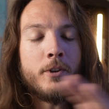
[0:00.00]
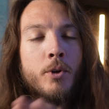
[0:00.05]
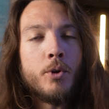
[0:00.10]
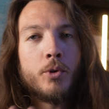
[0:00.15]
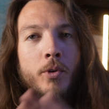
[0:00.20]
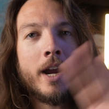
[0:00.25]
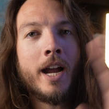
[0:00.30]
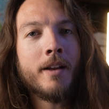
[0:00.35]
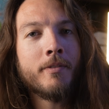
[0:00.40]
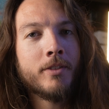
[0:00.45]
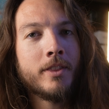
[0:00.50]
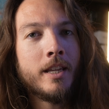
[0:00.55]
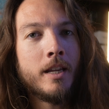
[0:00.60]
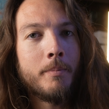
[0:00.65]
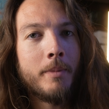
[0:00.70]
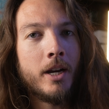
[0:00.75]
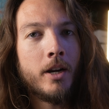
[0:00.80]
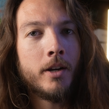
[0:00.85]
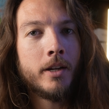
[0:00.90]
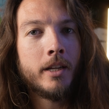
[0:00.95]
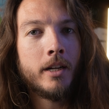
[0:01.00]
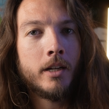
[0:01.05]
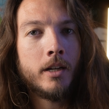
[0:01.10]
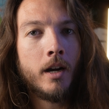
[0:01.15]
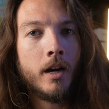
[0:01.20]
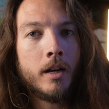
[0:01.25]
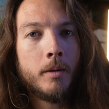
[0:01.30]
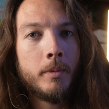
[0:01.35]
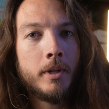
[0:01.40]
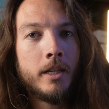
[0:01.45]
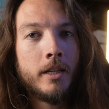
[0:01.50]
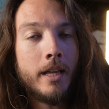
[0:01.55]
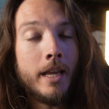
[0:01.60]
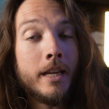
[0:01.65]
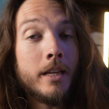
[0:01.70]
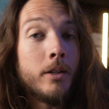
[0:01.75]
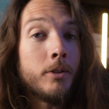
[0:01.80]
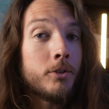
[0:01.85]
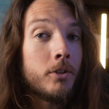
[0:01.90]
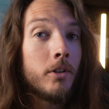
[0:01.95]
you graph the American economy, it
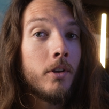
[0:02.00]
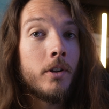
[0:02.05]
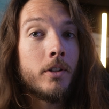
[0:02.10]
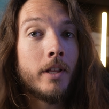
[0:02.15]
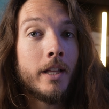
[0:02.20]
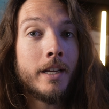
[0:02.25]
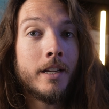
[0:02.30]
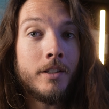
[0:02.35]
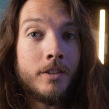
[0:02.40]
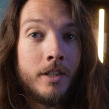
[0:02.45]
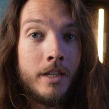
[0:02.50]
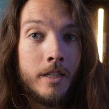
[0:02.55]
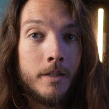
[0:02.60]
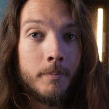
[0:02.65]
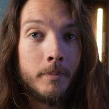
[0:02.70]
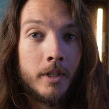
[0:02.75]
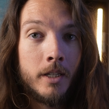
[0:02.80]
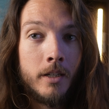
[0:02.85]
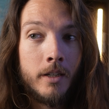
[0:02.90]
used to look like a D.